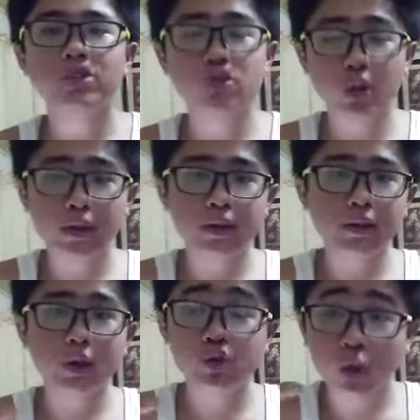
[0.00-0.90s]
during
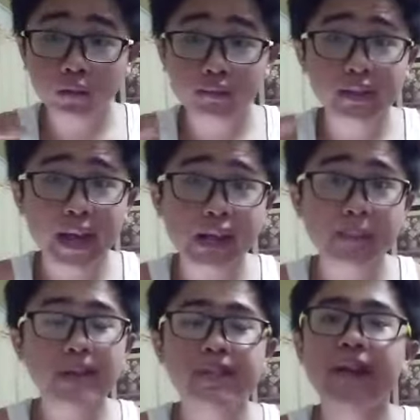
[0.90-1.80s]
the control of the
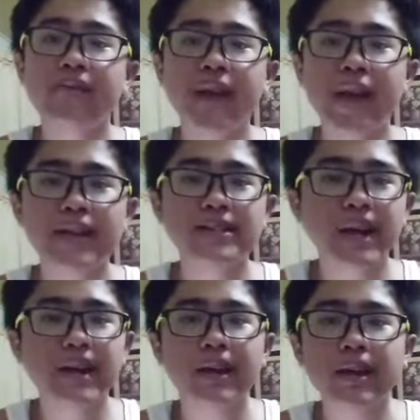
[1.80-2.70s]
Taliban in
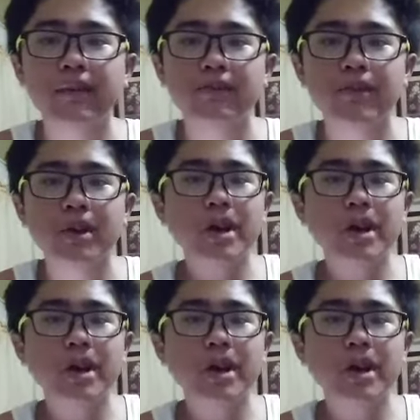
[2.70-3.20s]
Afghanistan, if